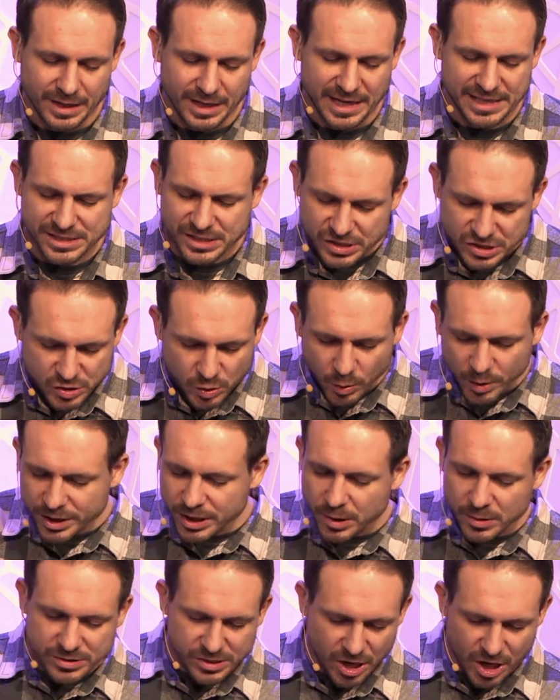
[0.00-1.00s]
As the story
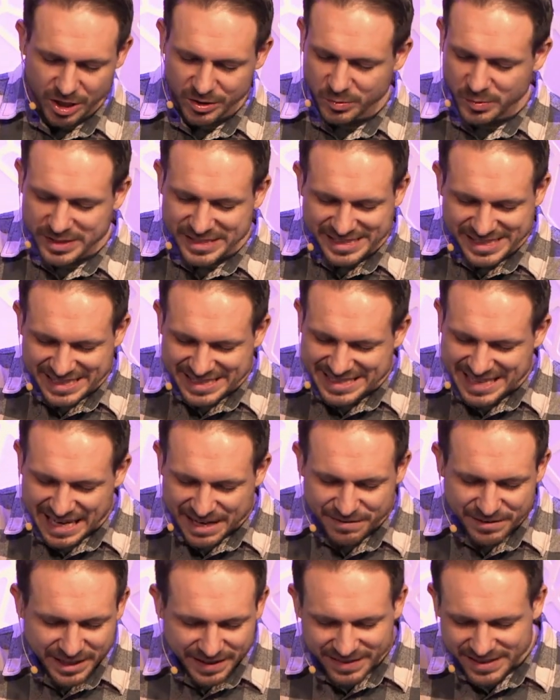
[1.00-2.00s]
goes on, we see
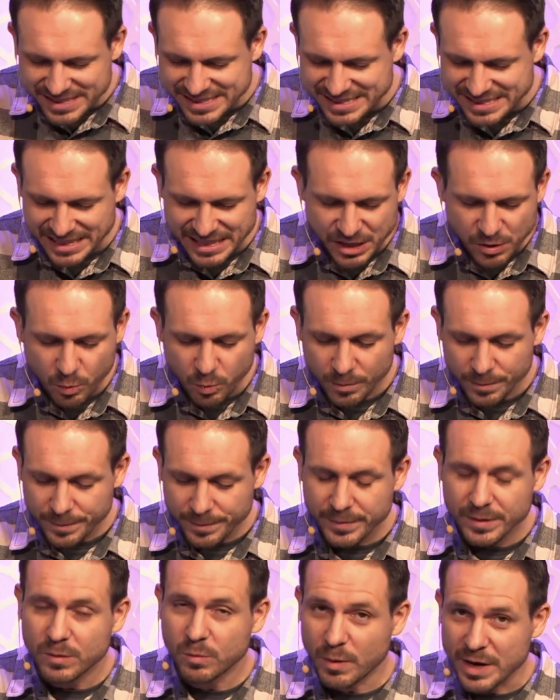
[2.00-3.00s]
David and the city,
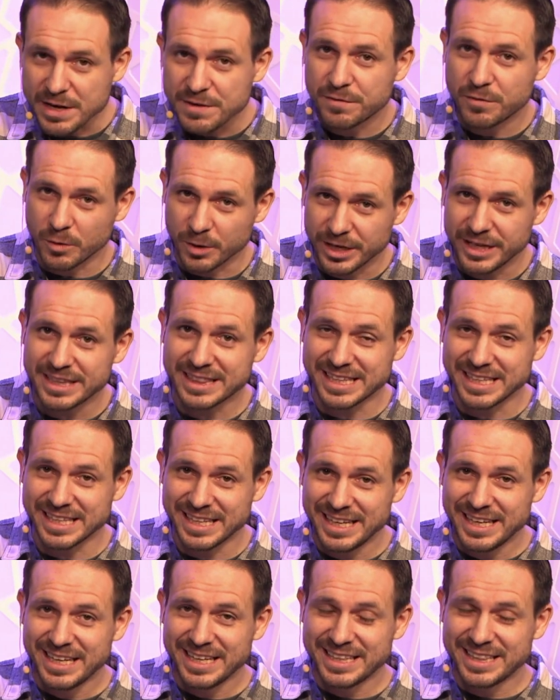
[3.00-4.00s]
wait for it,
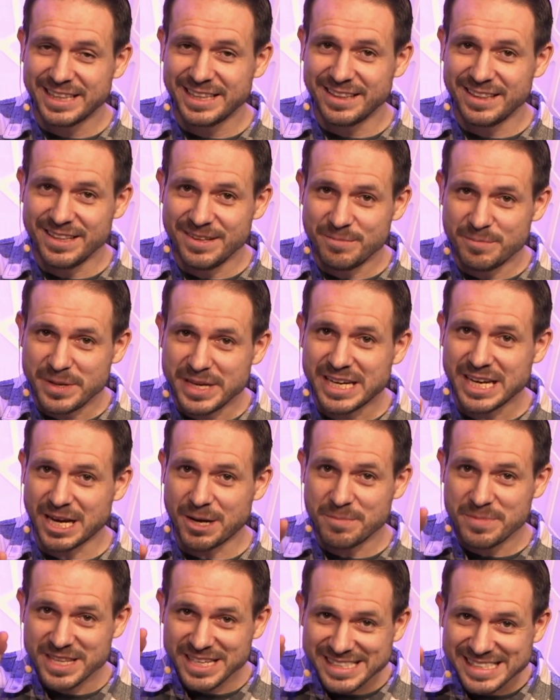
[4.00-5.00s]

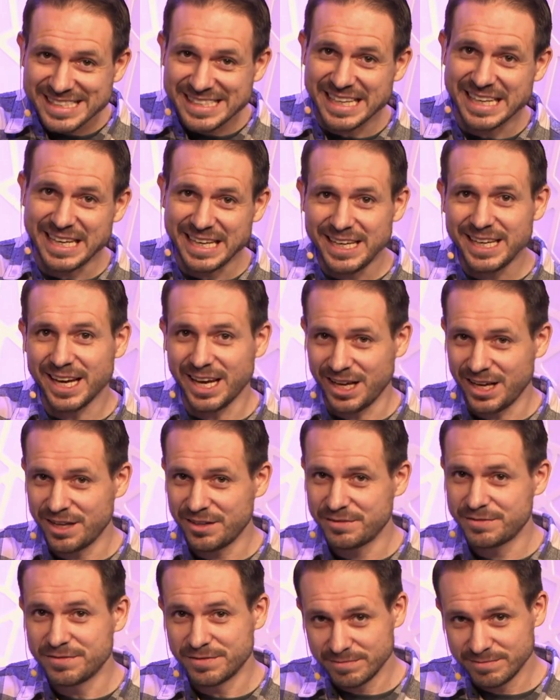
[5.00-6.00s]
become the city
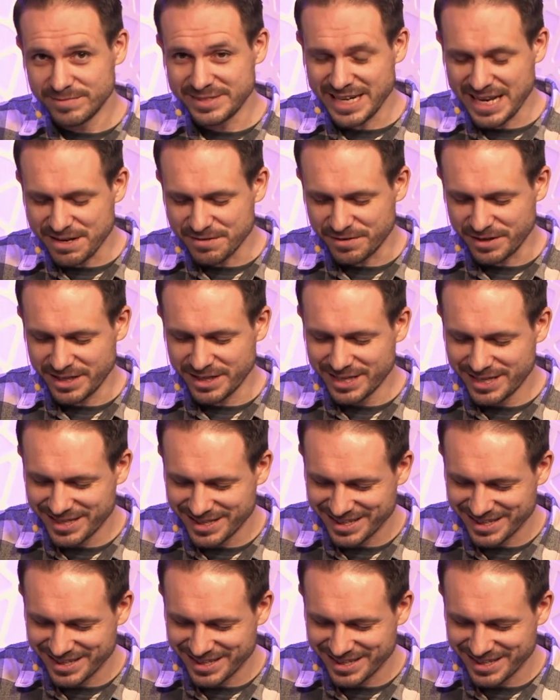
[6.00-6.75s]
of David.